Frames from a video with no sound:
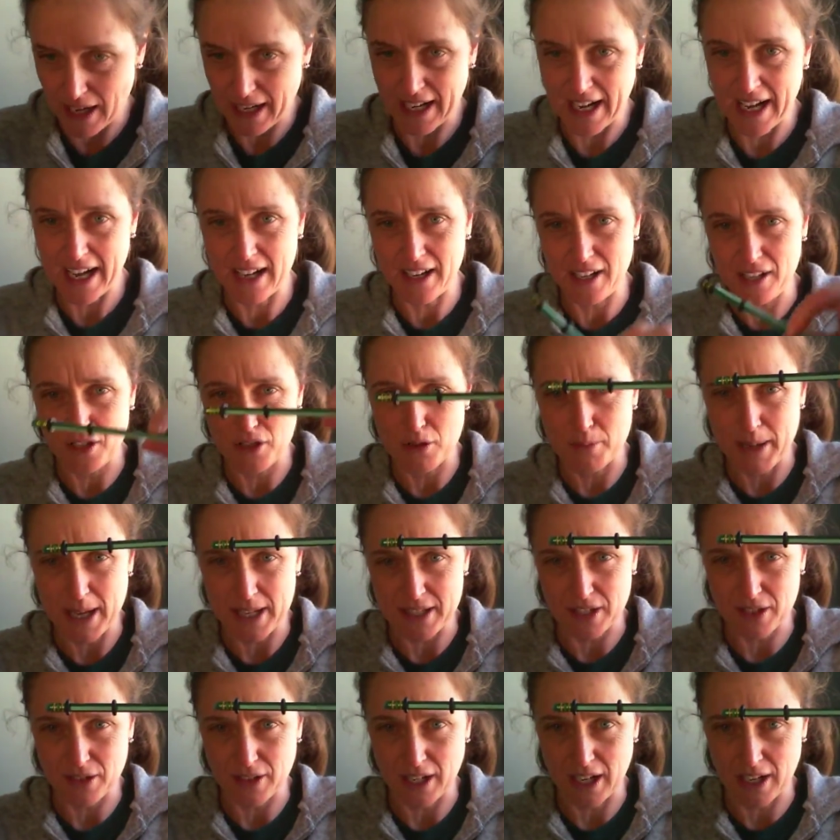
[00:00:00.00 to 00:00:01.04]
got a new
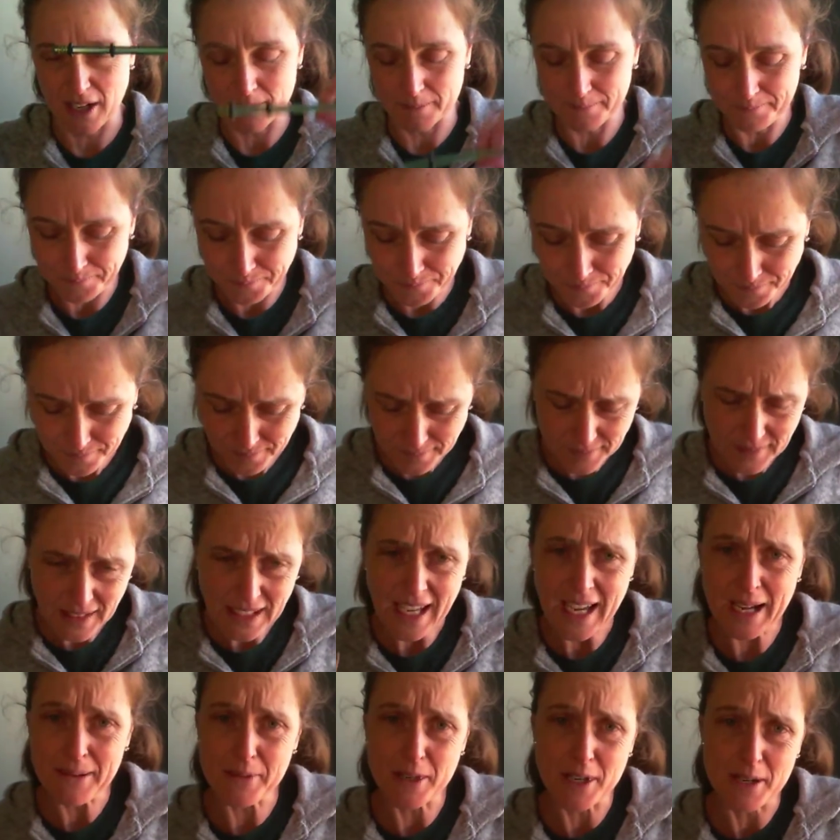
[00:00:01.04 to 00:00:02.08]
pencil here.
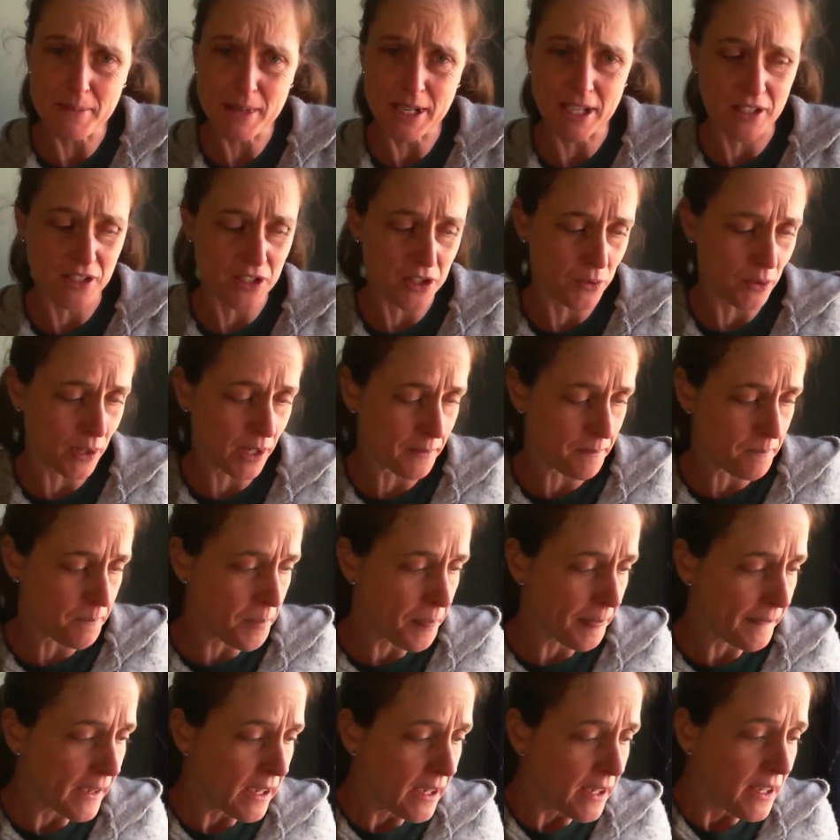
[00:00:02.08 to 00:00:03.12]
I'm going to make a new one.
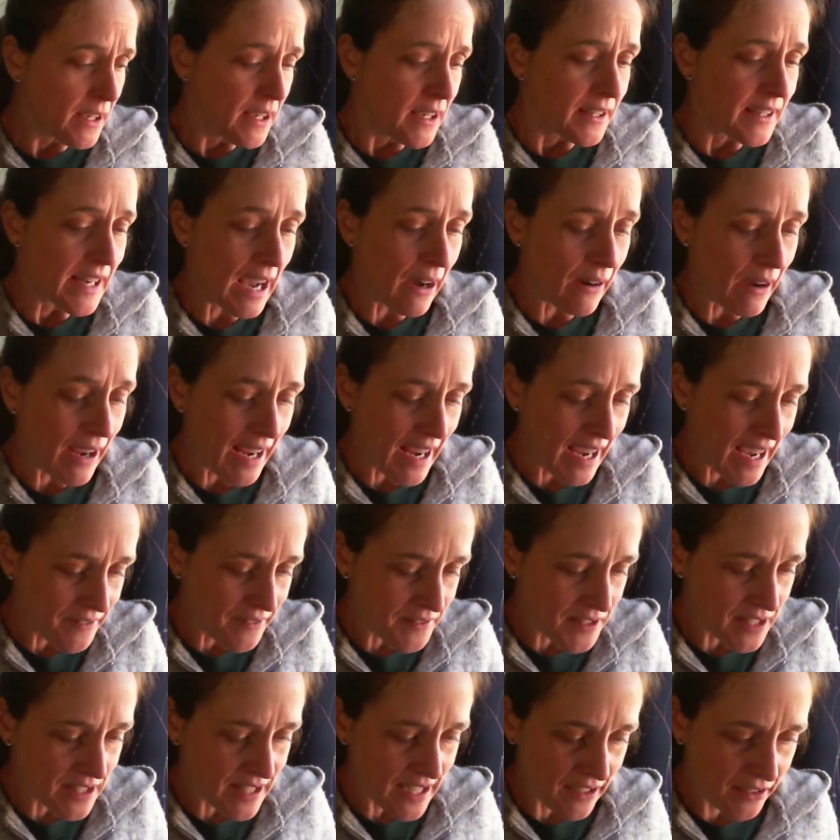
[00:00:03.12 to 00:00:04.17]
Now, I have to
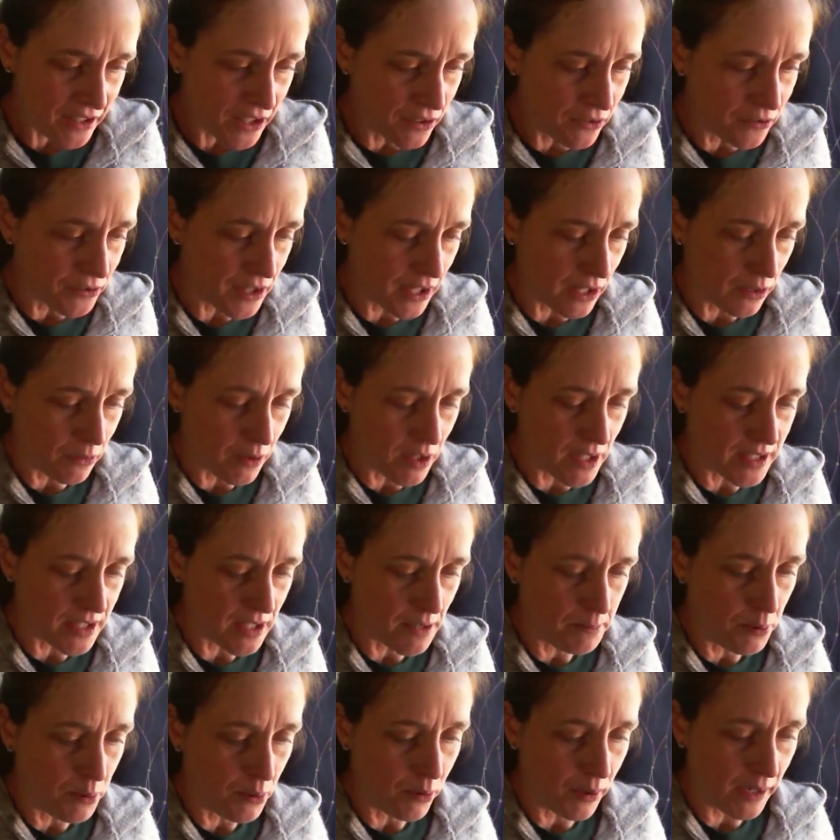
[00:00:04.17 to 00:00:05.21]
tell you, there was a
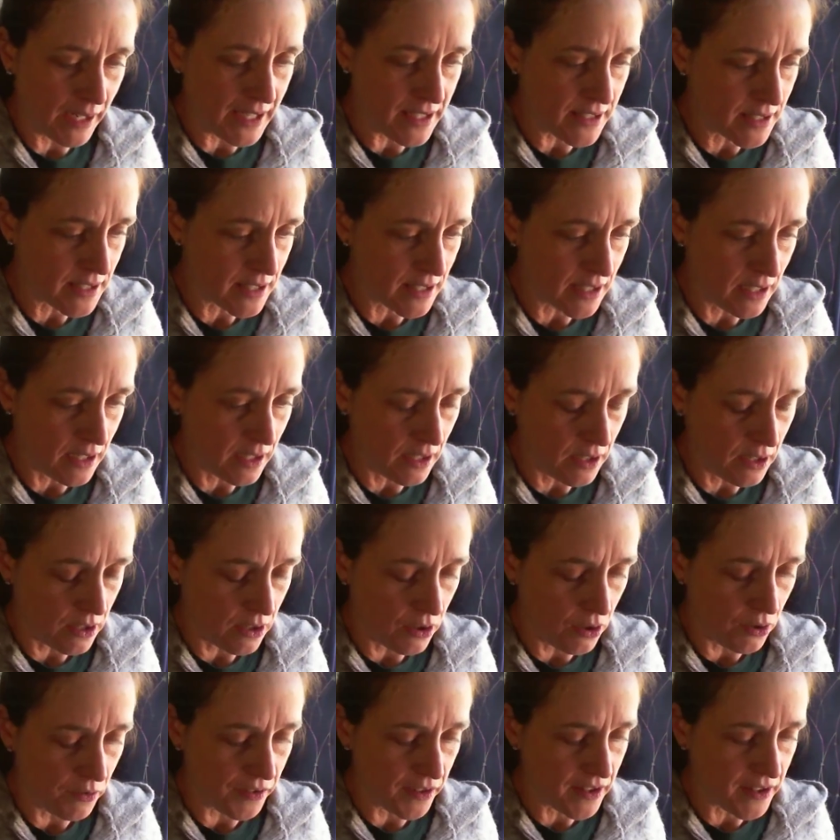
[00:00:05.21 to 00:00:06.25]
point
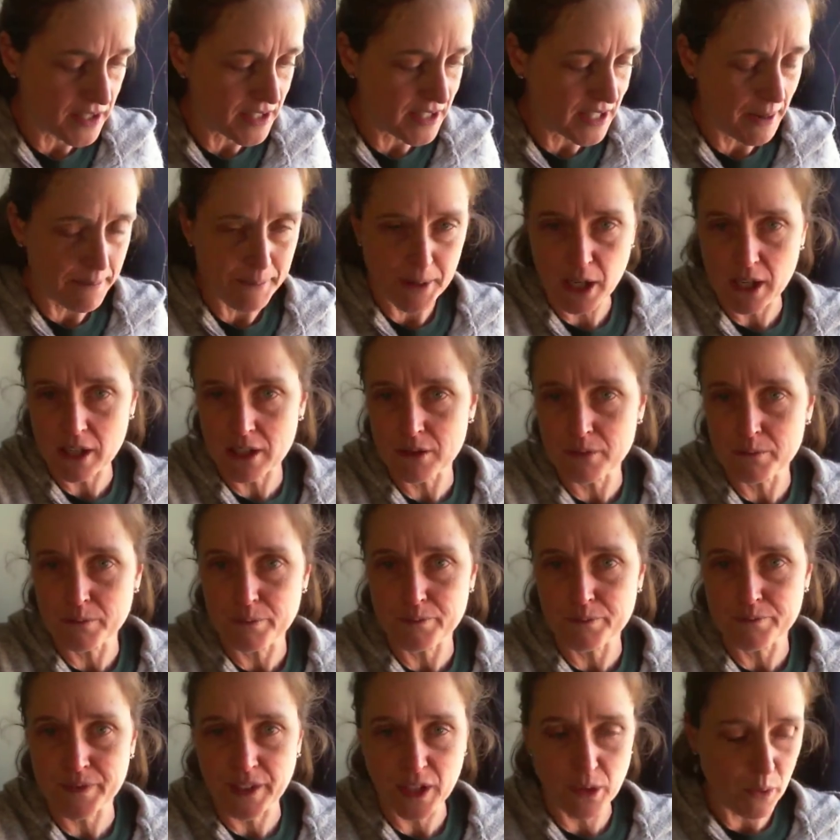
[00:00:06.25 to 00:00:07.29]
over the summer
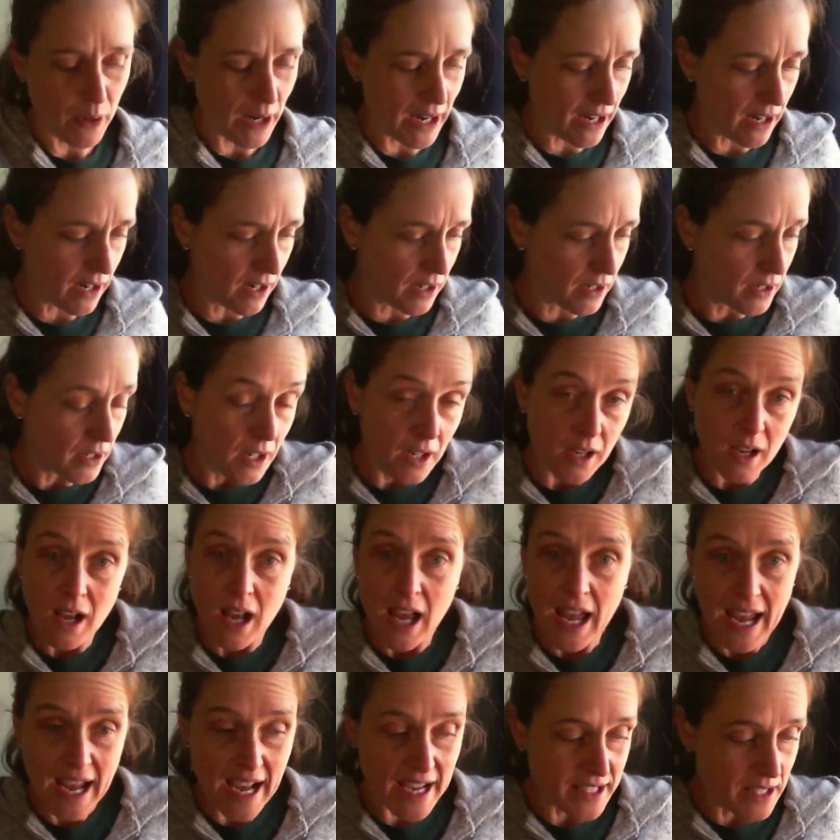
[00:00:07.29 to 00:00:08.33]
where,
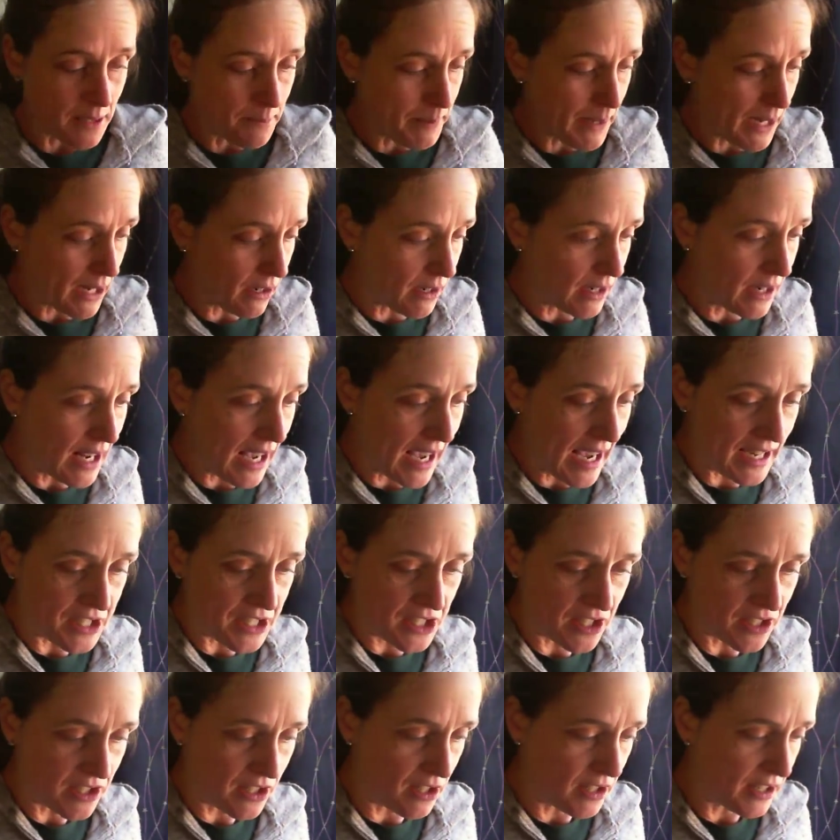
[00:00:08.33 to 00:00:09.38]
as a parent, I
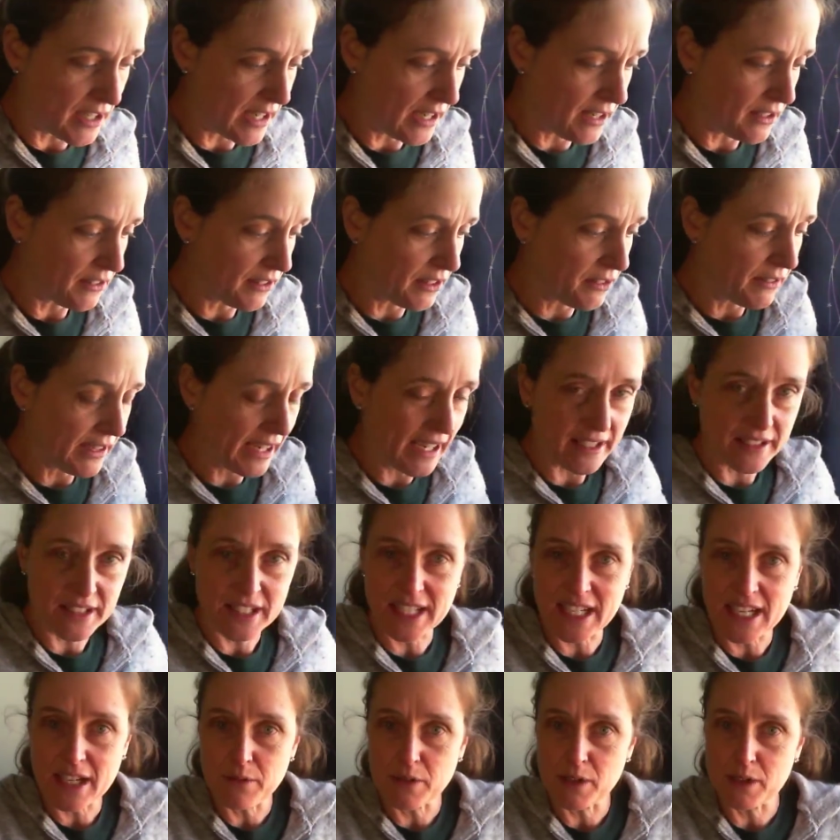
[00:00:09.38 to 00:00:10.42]
just started getting a little
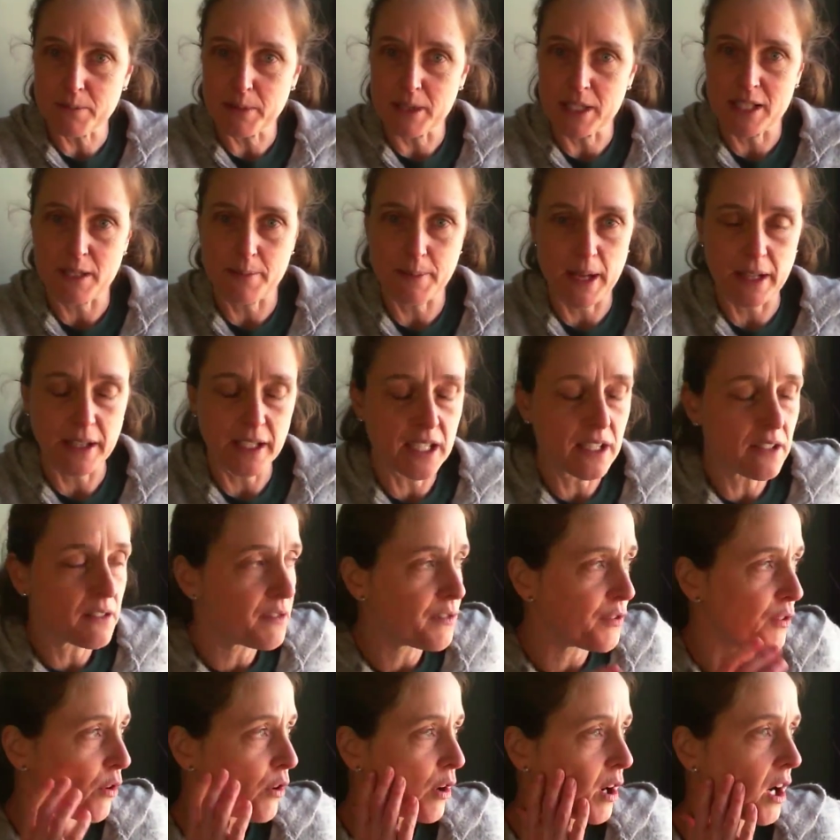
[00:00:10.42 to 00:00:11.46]
antsy. We'd been spelling
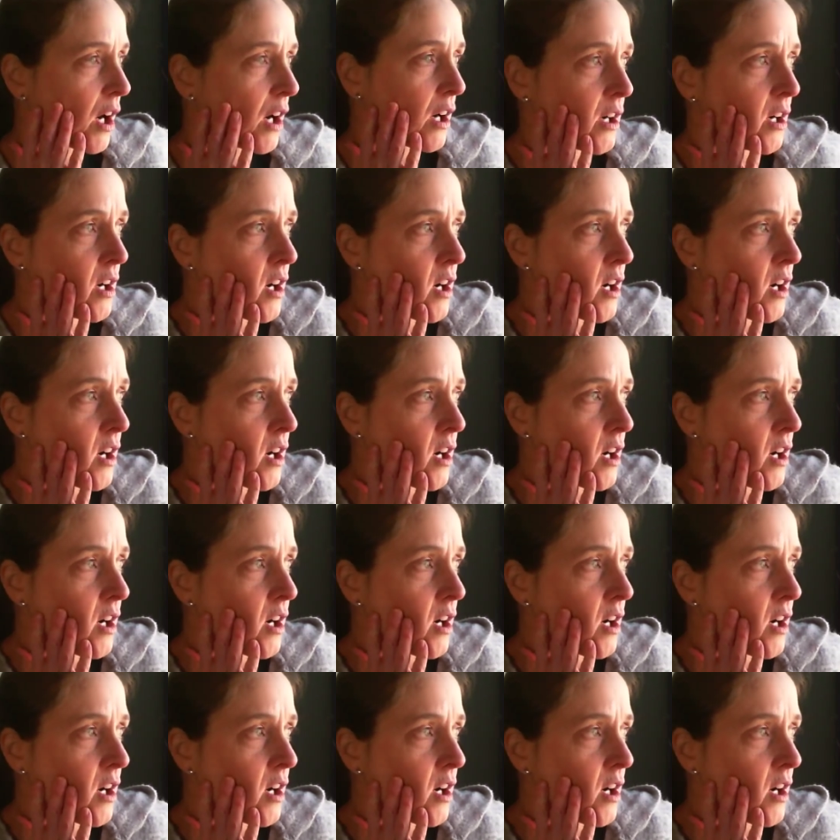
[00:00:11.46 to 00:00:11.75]
for,